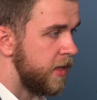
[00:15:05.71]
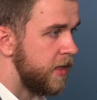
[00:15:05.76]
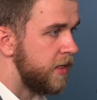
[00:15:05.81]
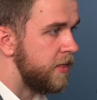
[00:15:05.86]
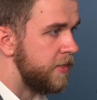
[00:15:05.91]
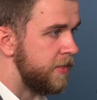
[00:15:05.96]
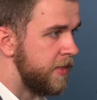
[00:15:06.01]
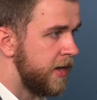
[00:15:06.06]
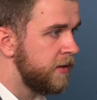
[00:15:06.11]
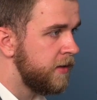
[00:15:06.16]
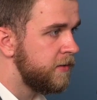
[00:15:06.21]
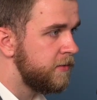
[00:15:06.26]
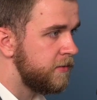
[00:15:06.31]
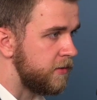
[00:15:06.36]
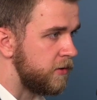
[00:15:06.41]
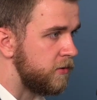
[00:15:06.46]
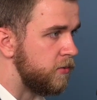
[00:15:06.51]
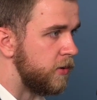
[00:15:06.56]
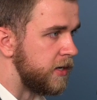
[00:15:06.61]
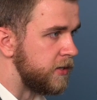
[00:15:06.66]
That's
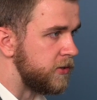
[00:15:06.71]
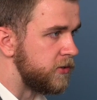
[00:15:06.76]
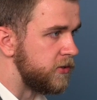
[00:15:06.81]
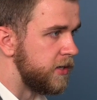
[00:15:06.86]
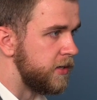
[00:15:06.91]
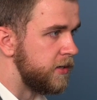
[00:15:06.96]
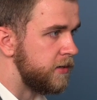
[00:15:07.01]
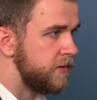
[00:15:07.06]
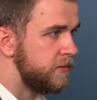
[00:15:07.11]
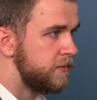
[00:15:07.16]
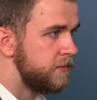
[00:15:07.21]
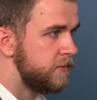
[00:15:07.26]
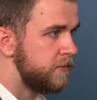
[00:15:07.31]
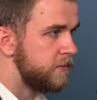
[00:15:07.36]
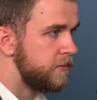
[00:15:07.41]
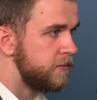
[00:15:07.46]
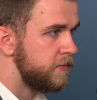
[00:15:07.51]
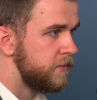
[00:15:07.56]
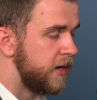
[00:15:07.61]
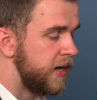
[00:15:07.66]
the question.
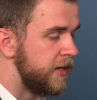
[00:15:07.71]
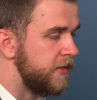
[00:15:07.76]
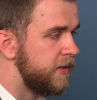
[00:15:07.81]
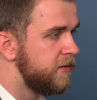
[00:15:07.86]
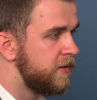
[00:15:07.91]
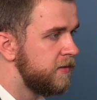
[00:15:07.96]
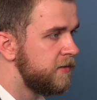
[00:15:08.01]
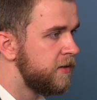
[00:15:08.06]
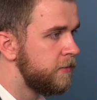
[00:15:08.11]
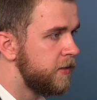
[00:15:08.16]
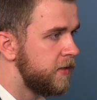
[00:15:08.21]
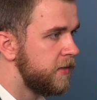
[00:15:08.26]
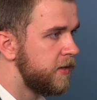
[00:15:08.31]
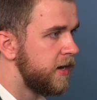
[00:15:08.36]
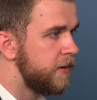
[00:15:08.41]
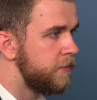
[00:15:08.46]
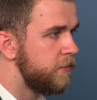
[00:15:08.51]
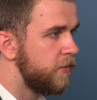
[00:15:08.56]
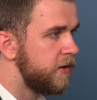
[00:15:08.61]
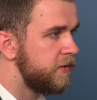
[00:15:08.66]
And this is something that
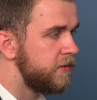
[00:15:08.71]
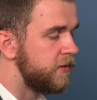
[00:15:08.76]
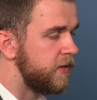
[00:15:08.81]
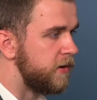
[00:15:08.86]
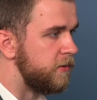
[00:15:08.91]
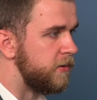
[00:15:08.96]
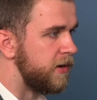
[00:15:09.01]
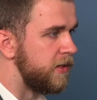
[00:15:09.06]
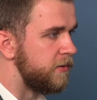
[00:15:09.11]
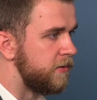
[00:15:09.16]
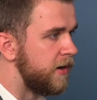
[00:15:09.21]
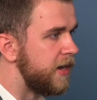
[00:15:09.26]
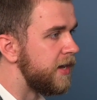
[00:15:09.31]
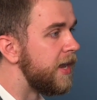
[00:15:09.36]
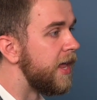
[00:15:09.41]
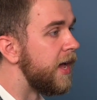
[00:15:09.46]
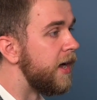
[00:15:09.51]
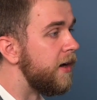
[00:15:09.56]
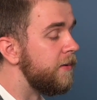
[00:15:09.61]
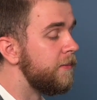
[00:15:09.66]
I'm wrestling with right
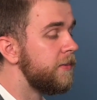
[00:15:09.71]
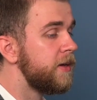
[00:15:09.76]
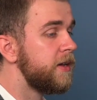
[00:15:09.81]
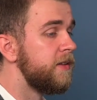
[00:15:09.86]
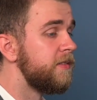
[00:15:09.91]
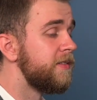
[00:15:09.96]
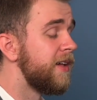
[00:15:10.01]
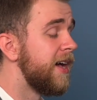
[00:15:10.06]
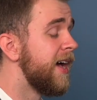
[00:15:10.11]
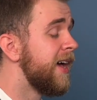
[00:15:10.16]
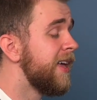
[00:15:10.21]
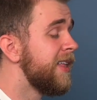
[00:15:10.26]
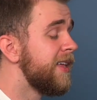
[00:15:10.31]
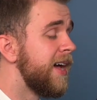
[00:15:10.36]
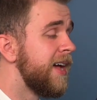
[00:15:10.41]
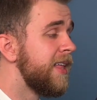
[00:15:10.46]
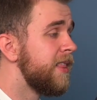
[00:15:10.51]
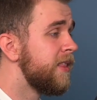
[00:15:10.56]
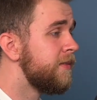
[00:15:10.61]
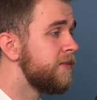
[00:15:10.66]
now because
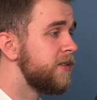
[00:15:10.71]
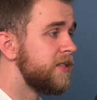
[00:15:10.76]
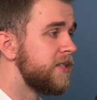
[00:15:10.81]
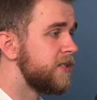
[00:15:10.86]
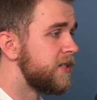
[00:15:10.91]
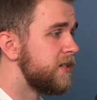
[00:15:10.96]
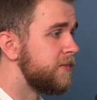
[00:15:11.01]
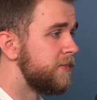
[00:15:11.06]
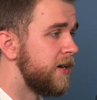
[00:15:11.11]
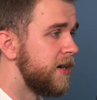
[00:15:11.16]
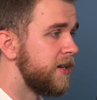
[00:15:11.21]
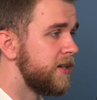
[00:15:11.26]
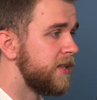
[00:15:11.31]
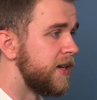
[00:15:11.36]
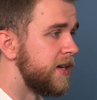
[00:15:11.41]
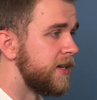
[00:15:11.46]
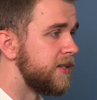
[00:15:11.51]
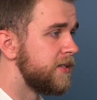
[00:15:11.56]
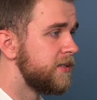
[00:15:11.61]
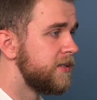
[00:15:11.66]
I love to listen to
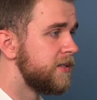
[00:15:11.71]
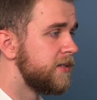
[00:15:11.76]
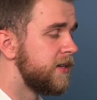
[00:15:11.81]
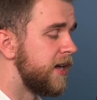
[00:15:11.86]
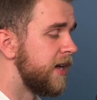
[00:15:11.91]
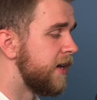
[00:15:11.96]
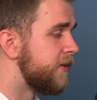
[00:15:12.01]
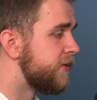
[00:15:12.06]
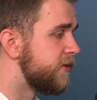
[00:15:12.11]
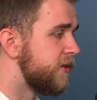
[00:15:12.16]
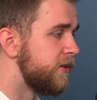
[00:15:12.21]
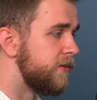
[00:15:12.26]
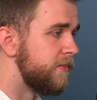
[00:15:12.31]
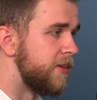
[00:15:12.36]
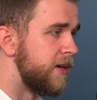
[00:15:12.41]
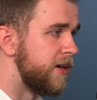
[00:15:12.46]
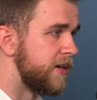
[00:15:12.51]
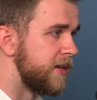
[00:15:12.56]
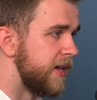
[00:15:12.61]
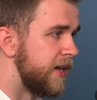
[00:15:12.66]
podcasts. I have certain
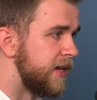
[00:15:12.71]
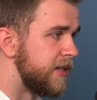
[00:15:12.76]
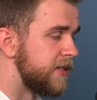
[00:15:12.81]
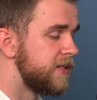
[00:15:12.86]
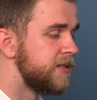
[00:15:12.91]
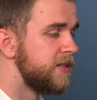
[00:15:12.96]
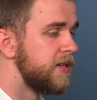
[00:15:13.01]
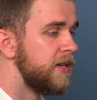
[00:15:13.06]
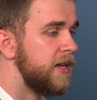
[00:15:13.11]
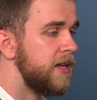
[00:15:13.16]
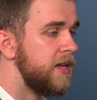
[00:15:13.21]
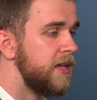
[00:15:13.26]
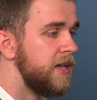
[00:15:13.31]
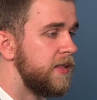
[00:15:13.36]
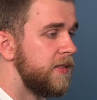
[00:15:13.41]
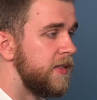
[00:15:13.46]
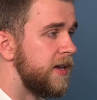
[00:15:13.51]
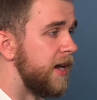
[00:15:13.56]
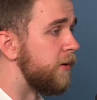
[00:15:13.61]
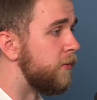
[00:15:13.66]
podcasts
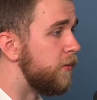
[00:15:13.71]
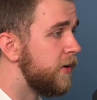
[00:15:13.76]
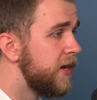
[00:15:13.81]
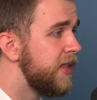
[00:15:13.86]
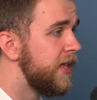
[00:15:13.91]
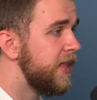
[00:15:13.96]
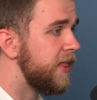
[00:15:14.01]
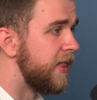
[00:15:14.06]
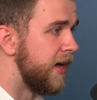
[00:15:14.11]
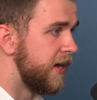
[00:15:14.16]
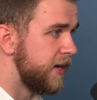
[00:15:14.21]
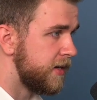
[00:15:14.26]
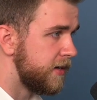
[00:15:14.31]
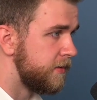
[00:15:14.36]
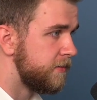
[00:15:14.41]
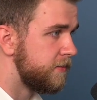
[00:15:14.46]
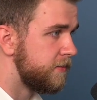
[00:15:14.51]
that I really like